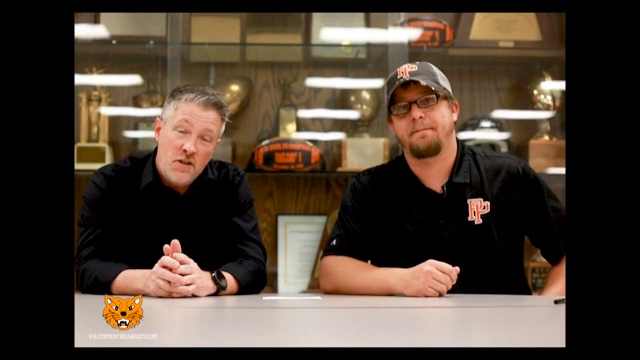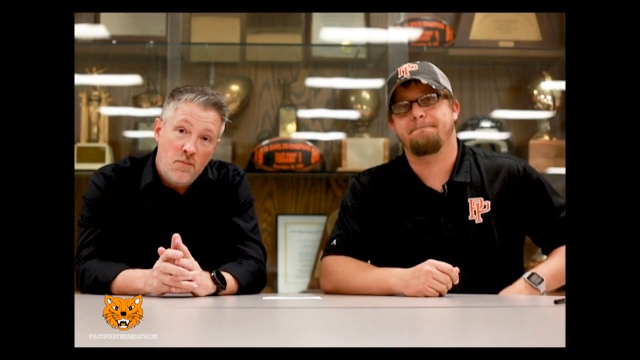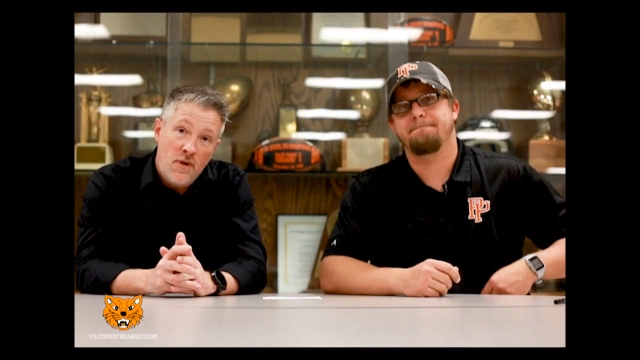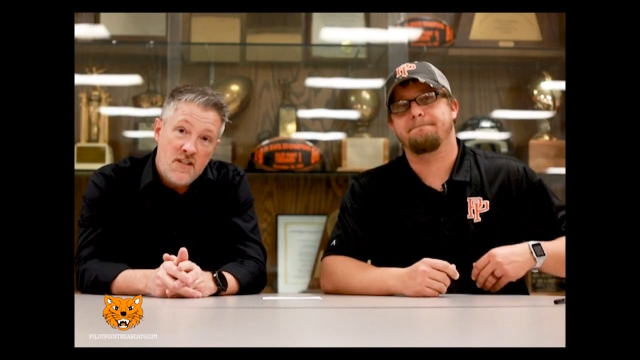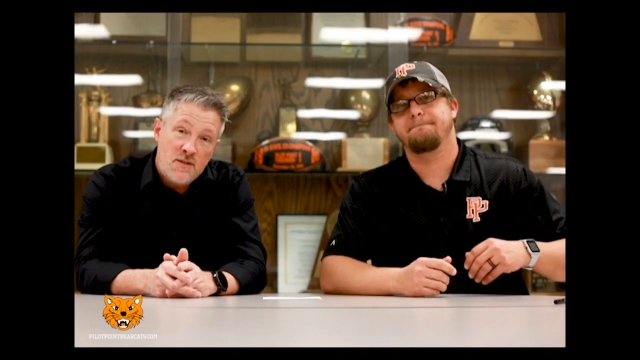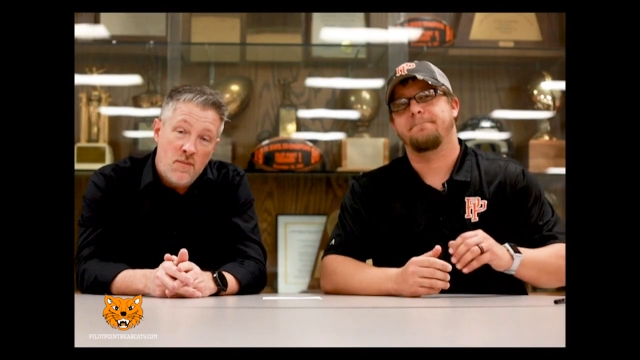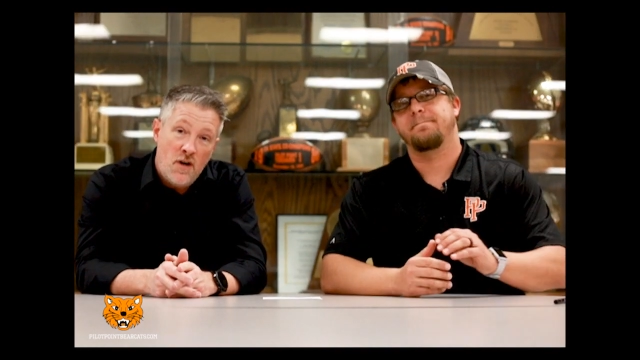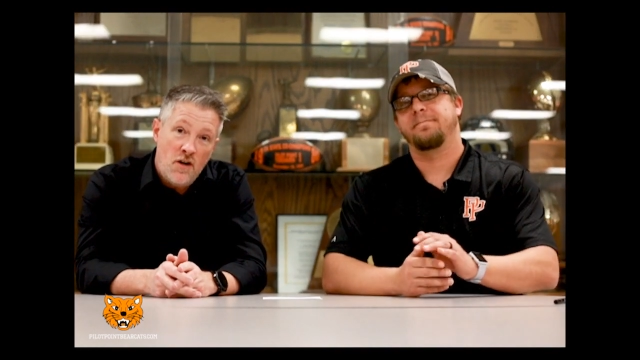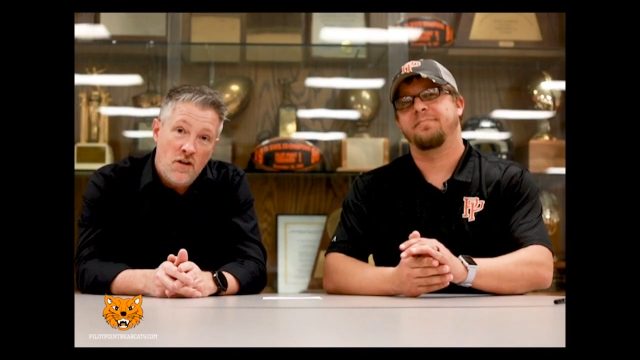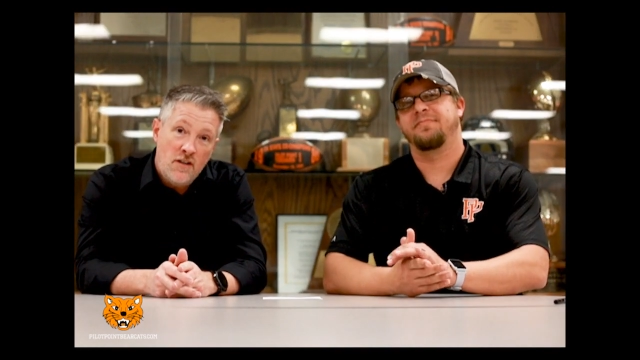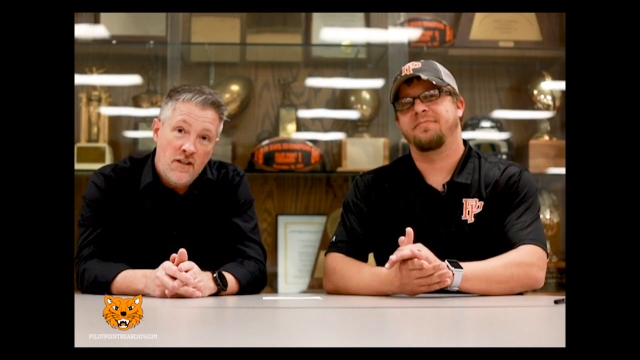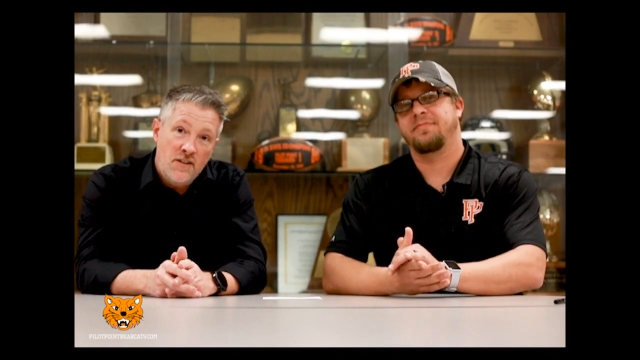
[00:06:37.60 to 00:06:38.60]
Speaker 1: to
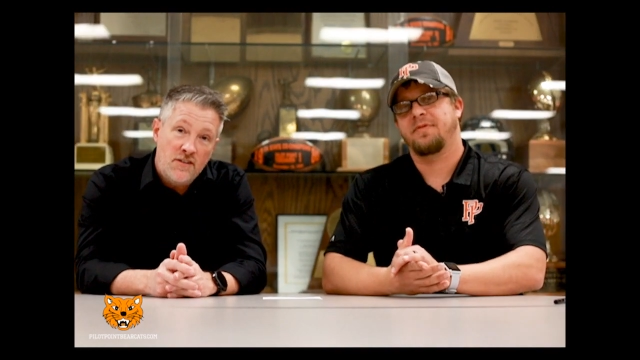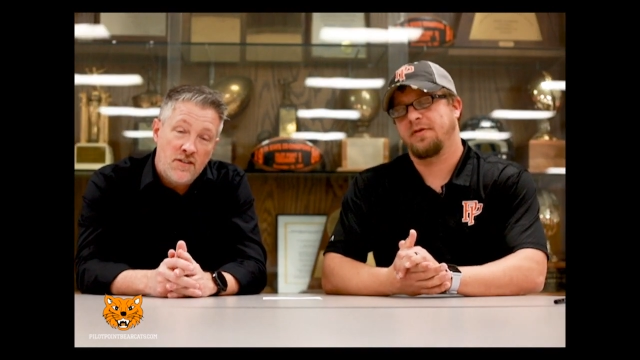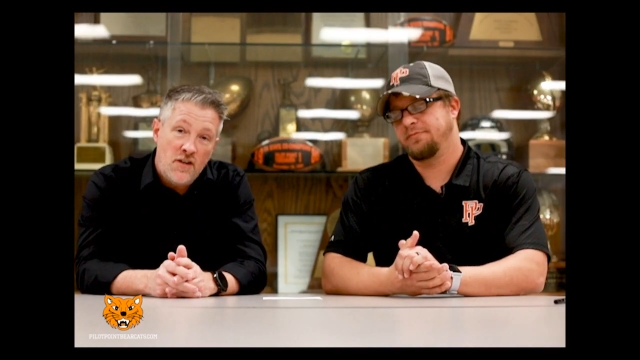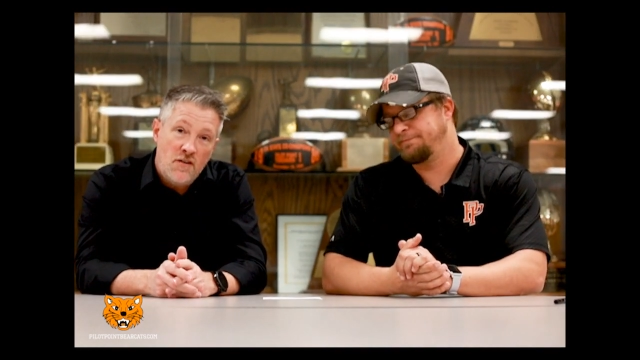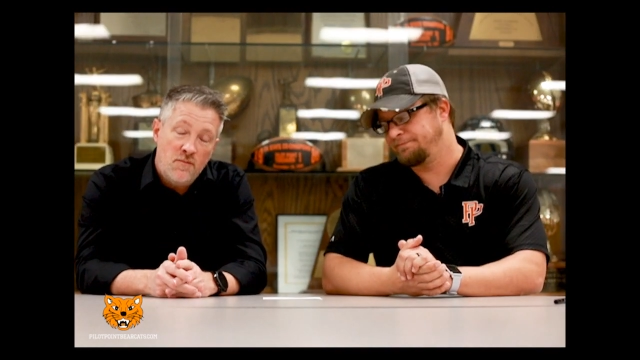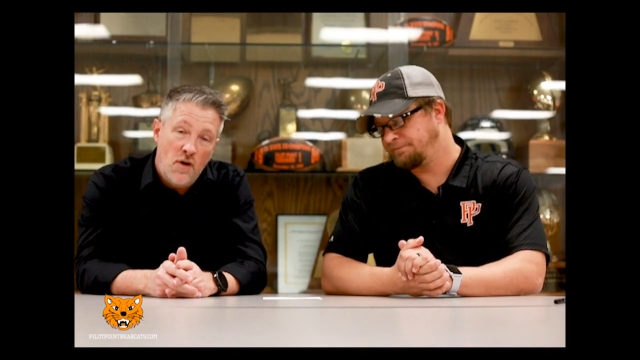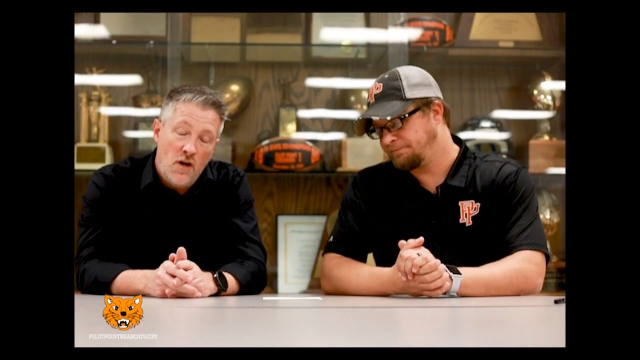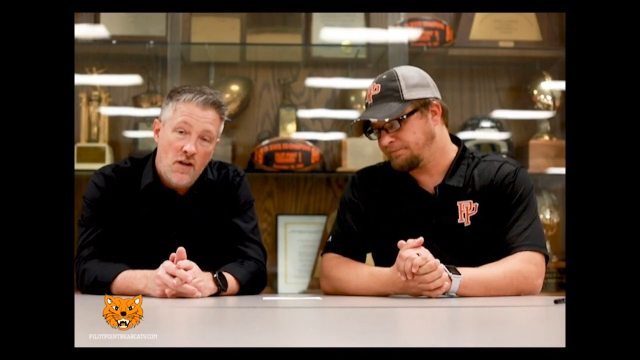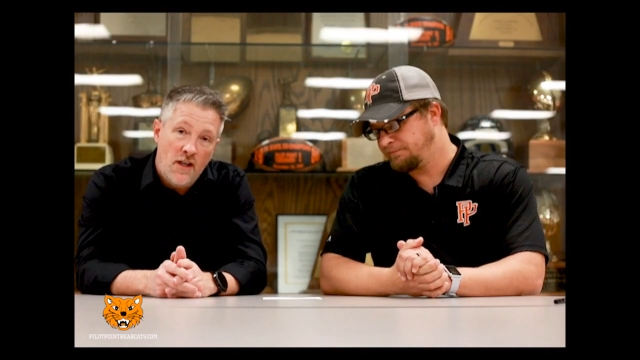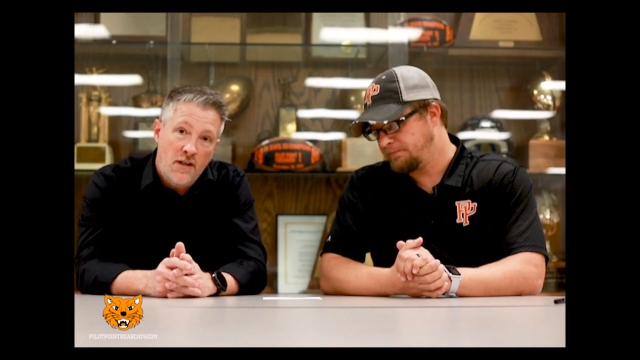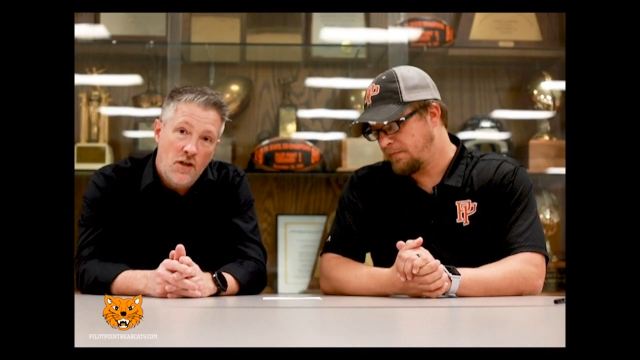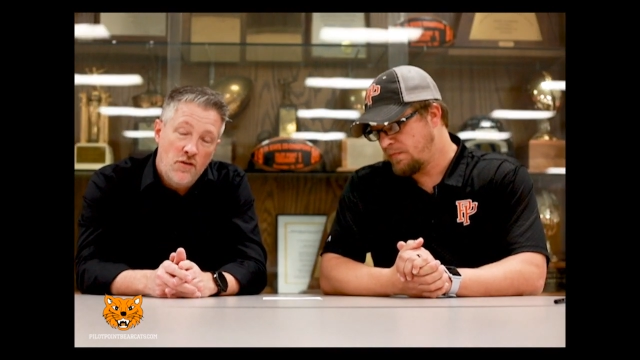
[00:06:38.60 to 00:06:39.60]
baseball and
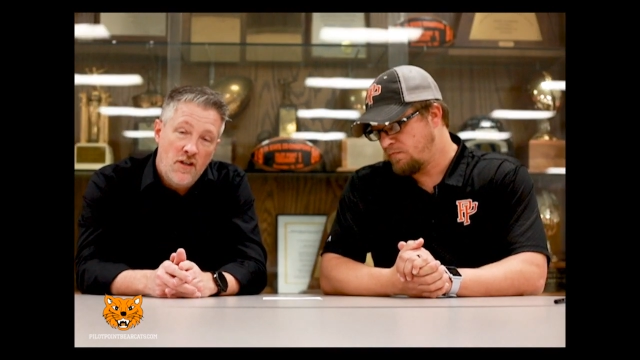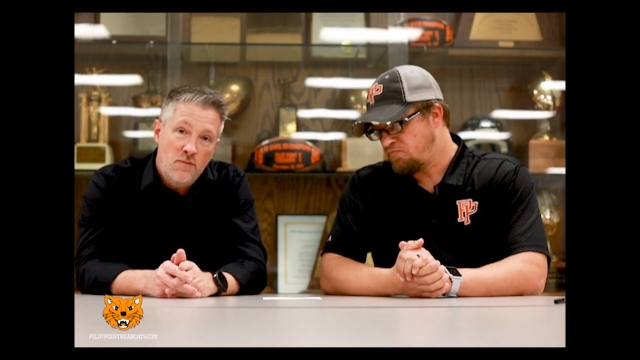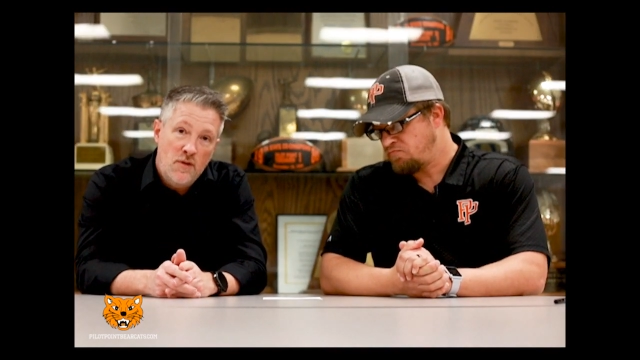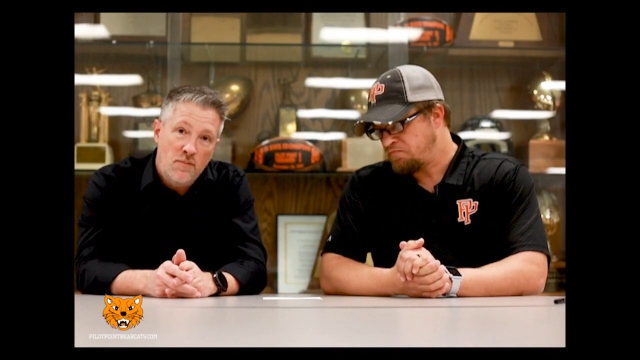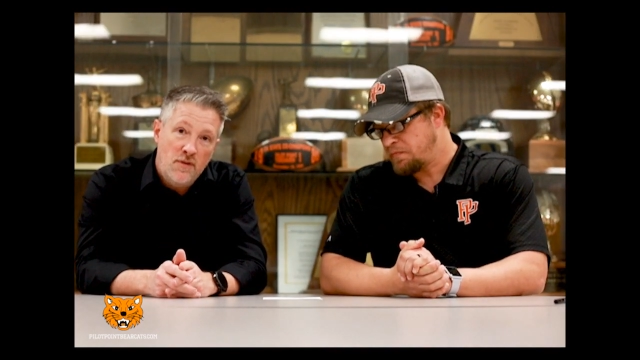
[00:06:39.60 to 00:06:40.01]
softball. I know they've been